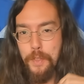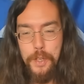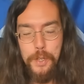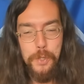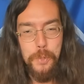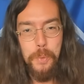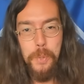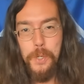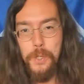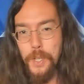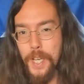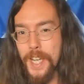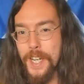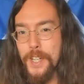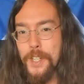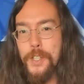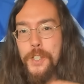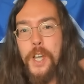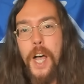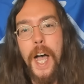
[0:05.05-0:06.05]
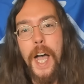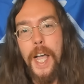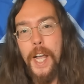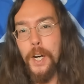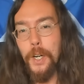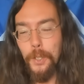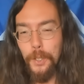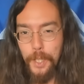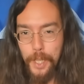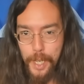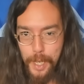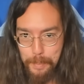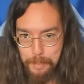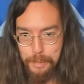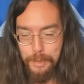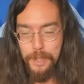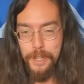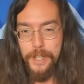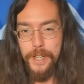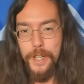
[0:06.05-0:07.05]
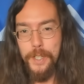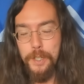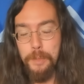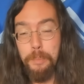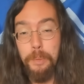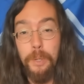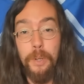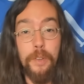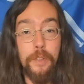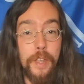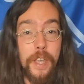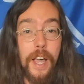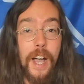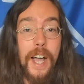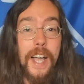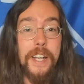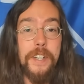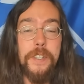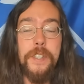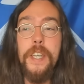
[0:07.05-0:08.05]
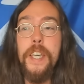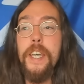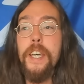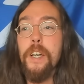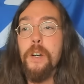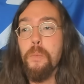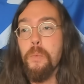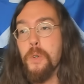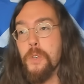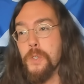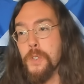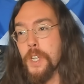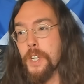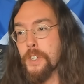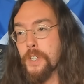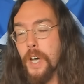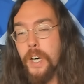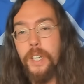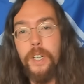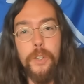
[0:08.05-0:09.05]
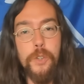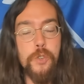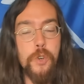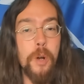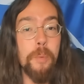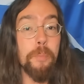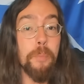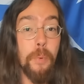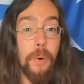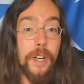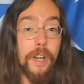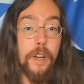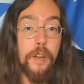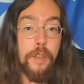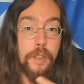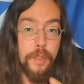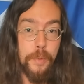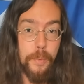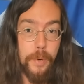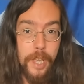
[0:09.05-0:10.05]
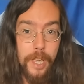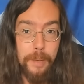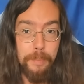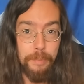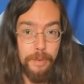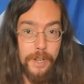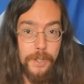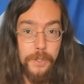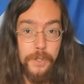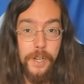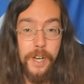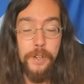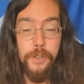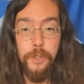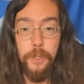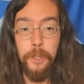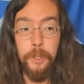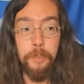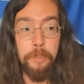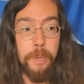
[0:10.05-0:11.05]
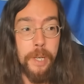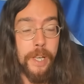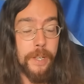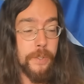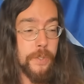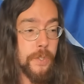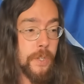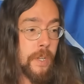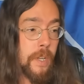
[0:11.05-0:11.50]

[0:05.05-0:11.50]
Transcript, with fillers: This was entirely predictable. The idea was that Donald Trump wanted three presidential debates.